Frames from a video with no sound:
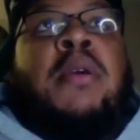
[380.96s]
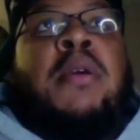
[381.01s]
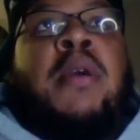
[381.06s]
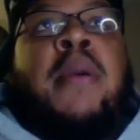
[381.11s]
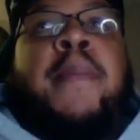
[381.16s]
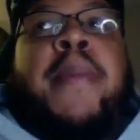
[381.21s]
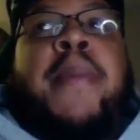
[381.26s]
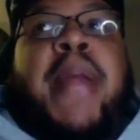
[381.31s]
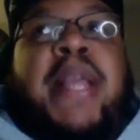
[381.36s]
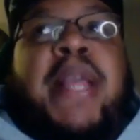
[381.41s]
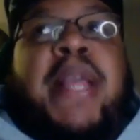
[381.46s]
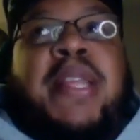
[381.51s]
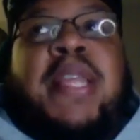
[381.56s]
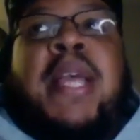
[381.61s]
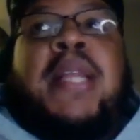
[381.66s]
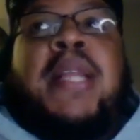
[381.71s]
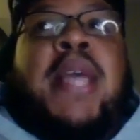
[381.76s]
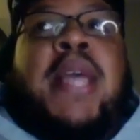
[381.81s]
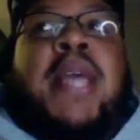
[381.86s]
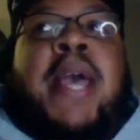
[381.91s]
But I
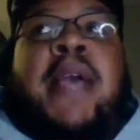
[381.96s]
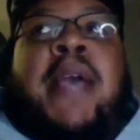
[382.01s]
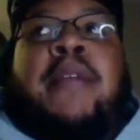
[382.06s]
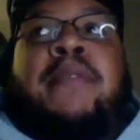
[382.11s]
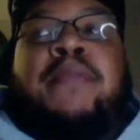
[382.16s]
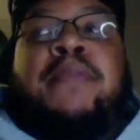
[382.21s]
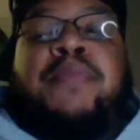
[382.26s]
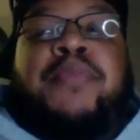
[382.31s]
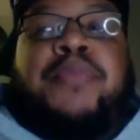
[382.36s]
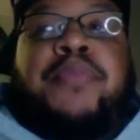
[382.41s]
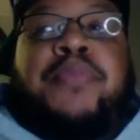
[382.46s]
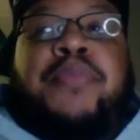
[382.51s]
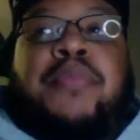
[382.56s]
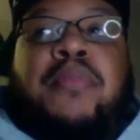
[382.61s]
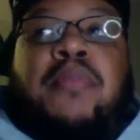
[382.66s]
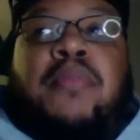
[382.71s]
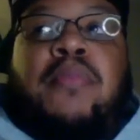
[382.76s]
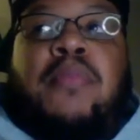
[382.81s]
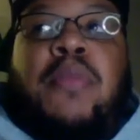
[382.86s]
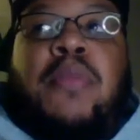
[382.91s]
think that
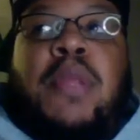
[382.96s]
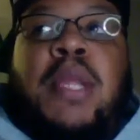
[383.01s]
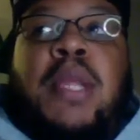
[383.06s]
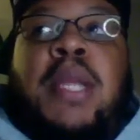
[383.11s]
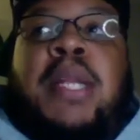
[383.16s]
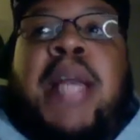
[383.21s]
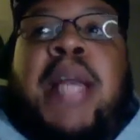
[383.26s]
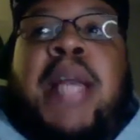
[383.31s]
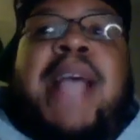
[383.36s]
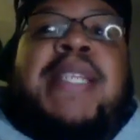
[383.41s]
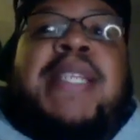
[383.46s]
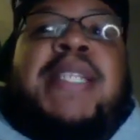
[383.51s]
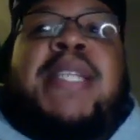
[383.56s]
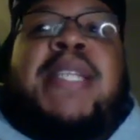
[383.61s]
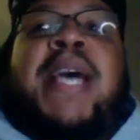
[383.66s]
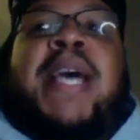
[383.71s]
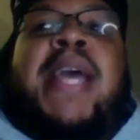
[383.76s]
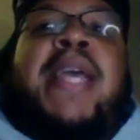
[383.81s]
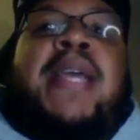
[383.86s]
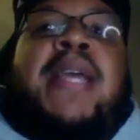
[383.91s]
last
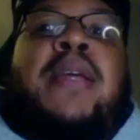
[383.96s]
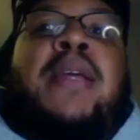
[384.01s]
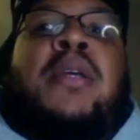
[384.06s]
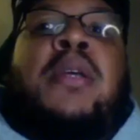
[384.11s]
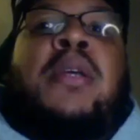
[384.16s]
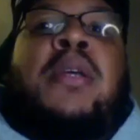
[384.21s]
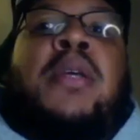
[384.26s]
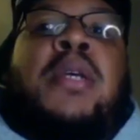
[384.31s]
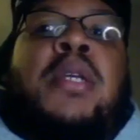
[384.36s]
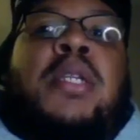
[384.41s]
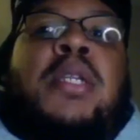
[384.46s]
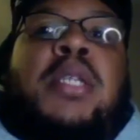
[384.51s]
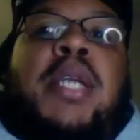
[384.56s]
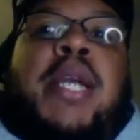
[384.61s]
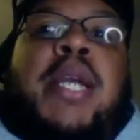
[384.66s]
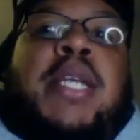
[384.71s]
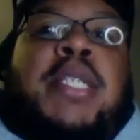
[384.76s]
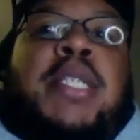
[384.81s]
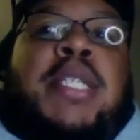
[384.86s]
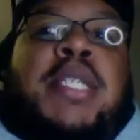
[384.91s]
night
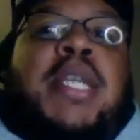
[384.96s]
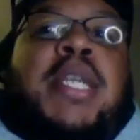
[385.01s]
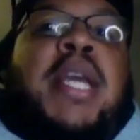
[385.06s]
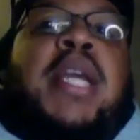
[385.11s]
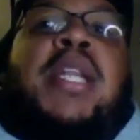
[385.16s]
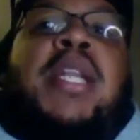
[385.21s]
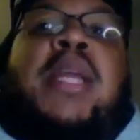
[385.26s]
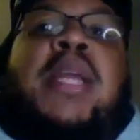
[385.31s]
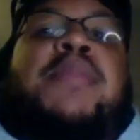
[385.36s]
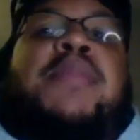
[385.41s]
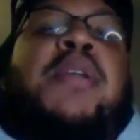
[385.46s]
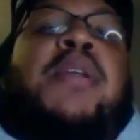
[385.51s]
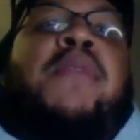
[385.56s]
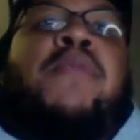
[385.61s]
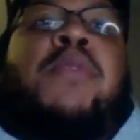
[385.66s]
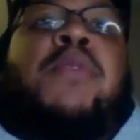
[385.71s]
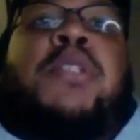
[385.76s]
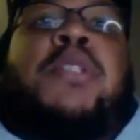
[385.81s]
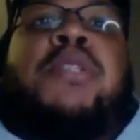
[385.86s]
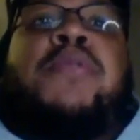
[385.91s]
is just a glimpse of
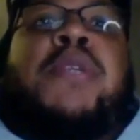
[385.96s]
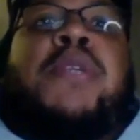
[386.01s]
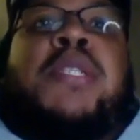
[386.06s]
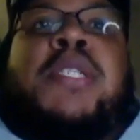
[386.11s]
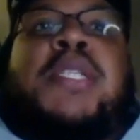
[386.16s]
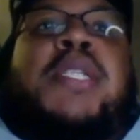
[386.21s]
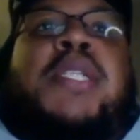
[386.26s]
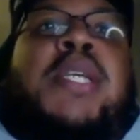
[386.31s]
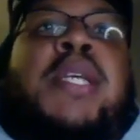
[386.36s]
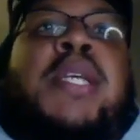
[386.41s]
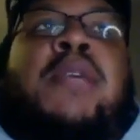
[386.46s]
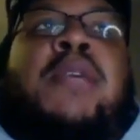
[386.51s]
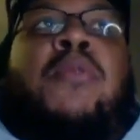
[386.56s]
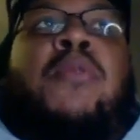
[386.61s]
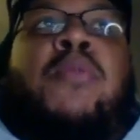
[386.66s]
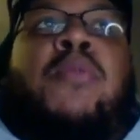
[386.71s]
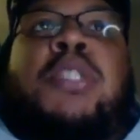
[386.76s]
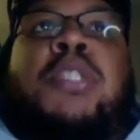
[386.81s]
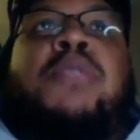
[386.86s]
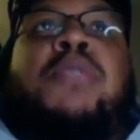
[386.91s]
what you can see or
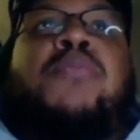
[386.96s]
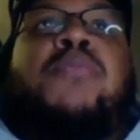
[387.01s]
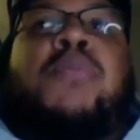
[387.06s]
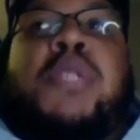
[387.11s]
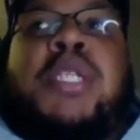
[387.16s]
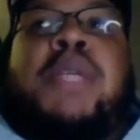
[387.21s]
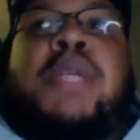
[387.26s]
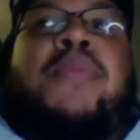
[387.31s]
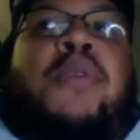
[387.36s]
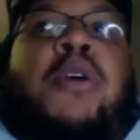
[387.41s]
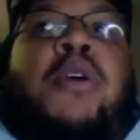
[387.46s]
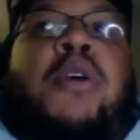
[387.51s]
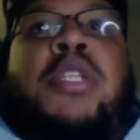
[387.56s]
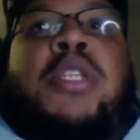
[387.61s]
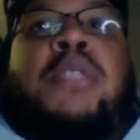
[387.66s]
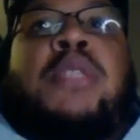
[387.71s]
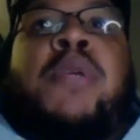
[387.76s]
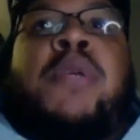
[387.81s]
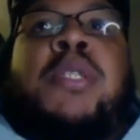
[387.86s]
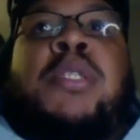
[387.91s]
what you will see with
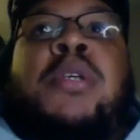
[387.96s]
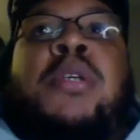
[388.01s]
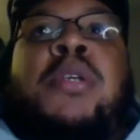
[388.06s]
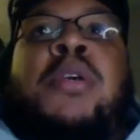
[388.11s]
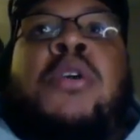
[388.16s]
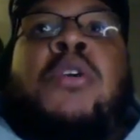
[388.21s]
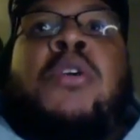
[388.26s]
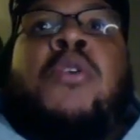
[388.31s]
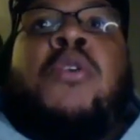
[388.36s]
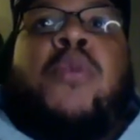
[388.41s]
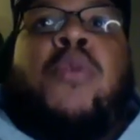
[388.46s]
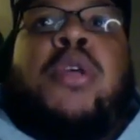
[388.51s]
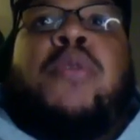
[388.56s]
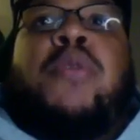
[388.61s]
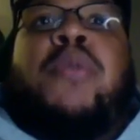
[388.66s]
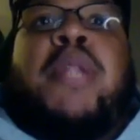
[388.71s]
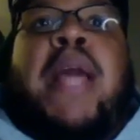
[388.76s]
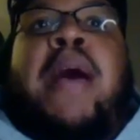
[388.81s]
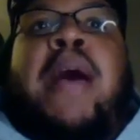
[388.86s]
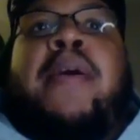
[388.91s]
Carson Wentz when
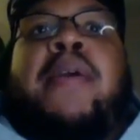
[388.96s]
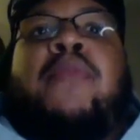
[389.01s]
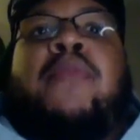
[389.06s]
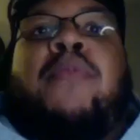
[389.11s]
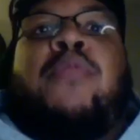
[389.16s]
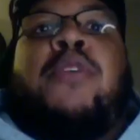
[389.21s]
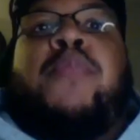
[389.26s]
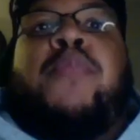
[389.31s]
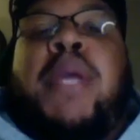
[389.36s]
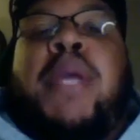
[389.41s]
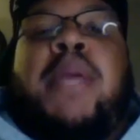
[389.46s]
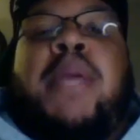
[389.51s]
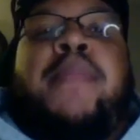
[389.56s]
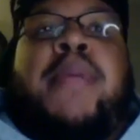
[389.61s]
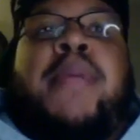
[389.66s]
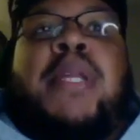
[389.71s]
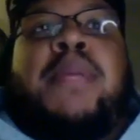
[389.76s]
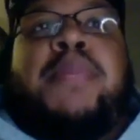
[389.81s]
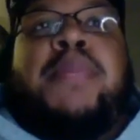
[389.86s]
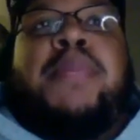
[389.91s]
you put him
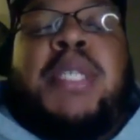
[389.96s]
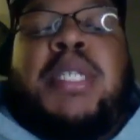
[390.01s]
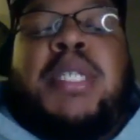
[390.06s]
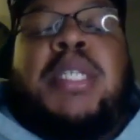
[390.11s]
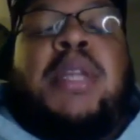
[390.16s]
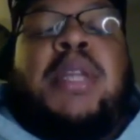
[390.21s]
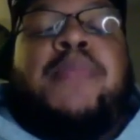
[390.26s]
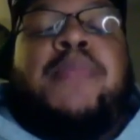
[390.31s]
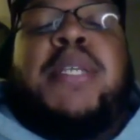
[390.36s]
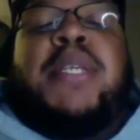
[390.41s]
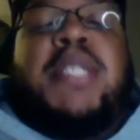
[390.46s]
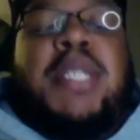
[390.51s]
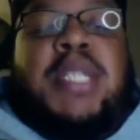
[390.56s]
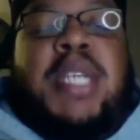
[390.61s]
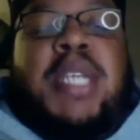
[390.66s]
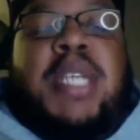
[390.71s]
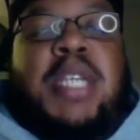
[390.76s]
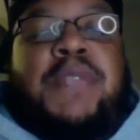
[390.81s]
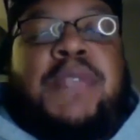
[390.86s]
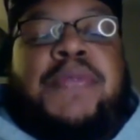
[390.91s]
in a position to be
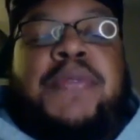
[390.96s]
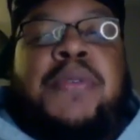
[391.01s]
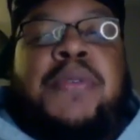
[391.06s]
successful.